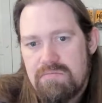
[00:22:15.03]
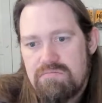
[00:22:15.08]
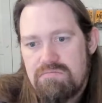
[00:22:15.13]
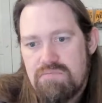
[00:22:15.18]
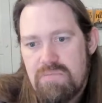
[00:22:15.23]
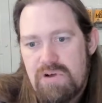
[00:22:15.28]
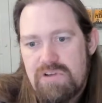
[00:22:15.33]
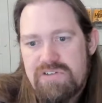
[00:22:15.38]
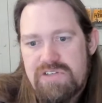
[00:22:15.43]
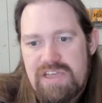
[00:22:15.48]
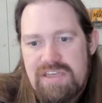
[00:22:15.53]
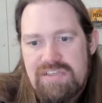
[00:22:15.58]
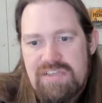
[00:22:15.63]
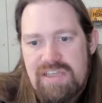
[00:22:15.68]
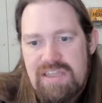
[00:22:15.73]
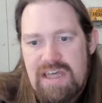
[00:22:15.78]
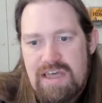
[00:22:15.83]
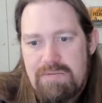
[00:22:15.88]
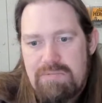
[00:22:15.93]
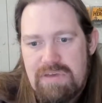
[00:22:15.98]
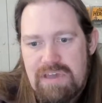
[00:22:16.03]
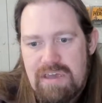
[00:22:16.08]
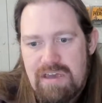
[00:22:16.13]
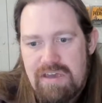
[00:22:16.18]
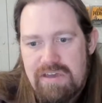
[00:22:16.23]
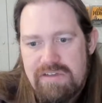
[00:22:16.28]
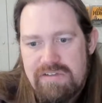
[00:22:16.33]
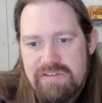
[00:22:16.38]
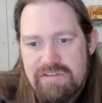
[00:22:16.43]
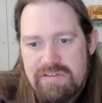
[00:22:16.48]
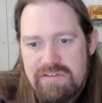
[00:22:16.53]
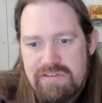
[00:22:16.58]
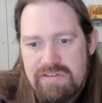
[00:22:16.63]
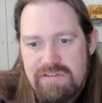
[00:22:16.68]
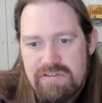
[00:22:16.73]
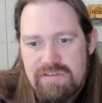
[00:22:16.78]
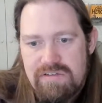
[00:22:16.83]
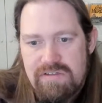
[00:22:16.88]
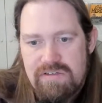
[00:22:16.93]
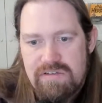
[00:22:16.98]
Mostly I say that
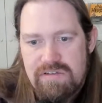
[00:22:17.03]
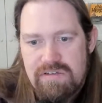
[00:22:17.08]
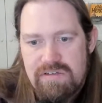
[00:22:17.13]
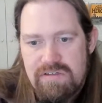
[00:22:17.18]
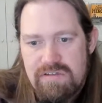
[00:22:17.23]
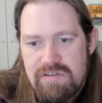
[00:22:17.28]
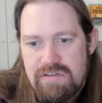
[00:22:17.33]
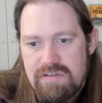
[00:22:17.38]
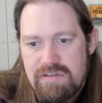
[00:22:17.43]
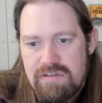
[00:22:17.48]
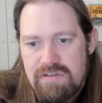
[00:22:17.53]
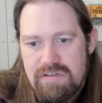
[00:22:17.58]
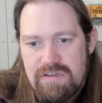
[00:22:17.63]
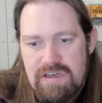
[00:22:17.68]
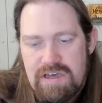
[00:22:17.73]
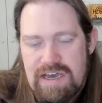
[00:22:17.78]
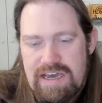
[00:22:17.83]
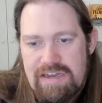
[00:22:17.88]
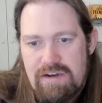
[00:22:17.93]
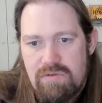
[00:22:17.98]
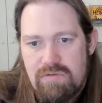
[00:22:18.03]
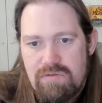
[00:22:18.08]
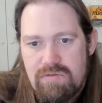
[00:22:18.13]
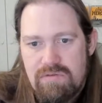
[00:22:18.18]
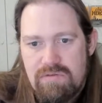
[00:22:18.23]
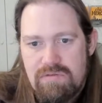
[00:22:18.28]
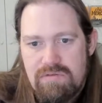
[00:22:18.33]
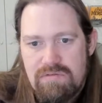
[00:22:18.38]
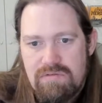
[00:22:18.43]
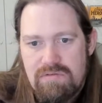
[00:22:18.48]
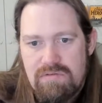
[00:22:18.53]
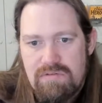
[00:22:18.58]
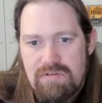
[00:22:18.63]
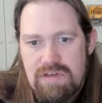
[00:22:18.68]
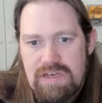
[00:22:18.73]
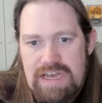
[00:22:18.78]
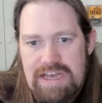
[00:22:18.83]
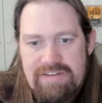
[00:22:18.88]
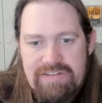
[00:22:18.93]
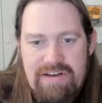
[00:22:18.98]
because I don't
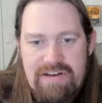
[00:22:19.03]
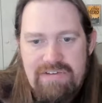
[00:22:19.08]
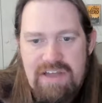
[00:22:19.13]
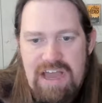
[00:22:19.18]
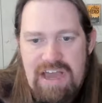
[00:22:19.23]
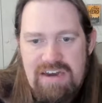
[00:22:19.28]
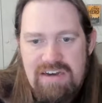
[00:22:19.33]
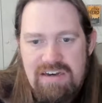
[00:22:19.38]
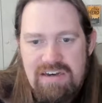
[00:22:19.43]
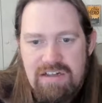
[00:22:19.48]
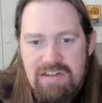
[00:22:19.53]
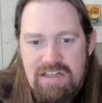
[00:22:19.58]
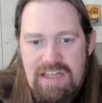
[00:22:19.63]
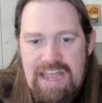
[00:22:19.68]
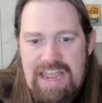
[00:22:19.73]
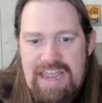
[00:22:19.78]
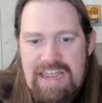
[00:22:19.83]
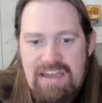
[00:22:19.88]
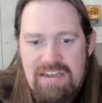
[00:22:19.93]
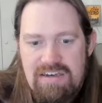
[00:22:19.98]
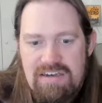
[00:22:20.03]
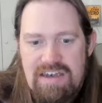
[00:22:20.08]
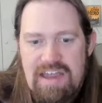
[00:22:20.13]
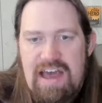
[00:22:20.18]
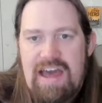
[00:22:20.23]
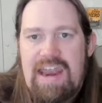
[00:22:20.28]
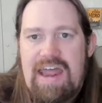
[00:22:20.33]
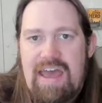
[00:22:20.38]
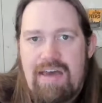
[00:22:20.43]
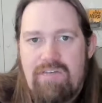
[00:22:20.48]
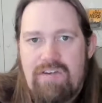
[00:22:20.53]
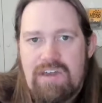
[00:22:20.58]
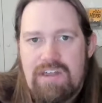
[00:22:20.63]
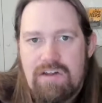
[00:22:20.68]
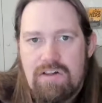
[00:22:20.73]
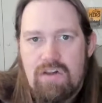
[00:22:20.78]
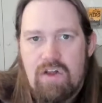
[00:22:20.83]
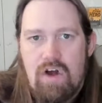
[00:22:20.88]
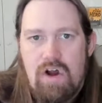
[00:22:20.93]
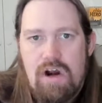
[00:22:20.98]
I've gotten to like not having
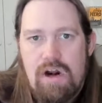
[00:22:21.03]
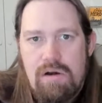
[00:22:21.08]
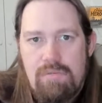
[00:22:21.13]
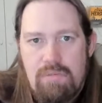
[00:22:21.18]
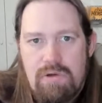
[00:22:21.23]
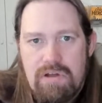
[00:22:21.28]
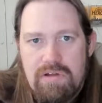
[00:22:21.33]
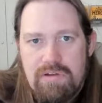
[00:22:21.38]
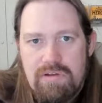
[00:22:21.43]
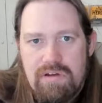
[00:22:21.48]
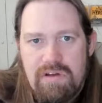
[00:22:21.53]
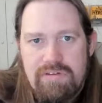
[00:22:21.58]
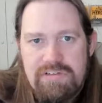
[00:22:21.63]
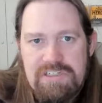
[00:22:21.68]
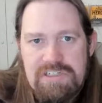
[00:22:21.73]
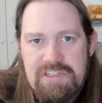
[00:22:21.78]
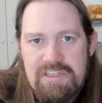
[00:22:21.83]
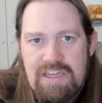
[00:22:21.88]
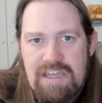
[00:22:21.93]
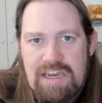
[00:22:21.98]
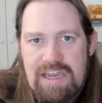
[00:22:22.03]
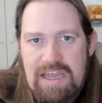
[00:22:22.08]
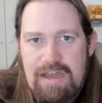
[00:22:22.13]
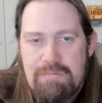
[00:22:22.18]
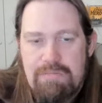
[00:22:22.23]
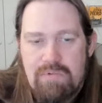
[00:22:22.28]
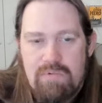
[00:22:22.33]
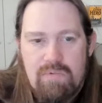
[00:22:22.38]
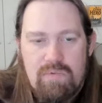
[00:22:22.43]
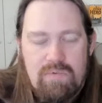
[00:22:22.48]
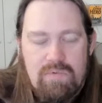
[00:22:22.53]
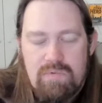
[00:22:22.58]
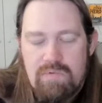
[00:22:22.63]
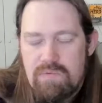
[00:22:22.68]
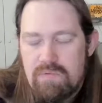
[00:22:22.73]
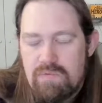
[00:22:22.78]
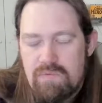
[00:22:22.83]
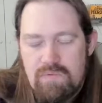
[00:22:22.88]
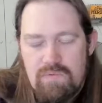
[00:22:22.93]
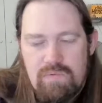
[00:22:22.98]
an alarm, of just getting up
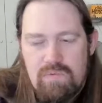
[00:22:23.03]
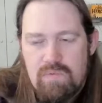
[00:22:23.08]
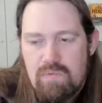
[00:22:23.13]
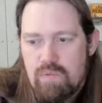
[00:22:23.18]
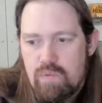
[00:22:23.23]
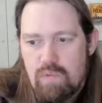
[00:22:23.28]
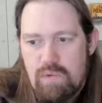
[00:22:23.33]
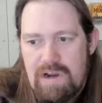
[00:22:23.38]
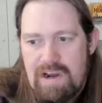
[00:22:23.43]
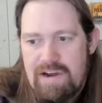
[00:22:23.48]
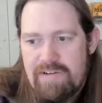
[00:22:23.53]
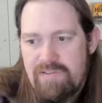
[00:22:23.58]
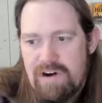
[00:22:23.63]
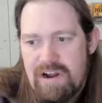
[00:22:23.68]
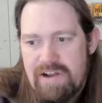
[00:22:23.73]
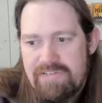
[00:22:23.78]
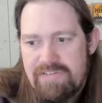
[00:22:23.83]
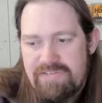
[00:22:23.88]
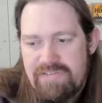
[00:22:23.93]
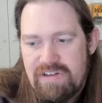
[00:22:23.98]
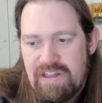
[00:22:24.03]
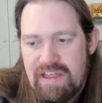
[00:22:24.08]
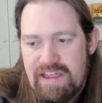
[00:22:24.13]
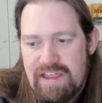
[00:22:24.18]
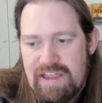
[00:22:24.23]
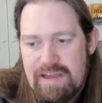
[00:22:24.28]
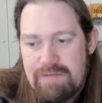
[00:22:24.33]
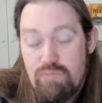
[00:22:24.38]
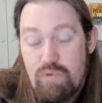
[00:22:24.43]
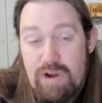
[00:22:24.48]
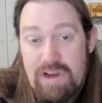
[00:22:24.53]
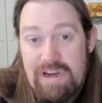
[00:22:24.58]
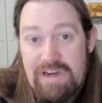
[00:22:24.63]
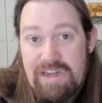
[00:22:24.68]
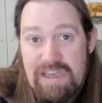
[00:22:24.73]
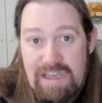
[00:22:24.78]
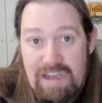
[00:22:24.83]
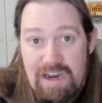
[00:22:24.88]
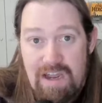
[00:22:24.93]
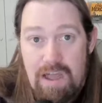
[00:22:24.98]
whenever I feel like I'm ready
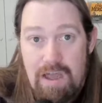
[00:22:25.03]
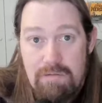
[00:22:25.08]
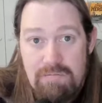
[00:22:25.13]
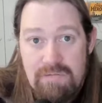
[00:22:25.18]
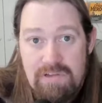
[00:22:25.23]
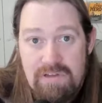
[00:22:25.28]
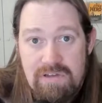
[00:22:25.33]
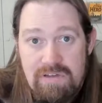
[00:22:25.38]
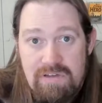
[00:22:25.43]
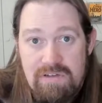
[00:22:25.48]
to get up.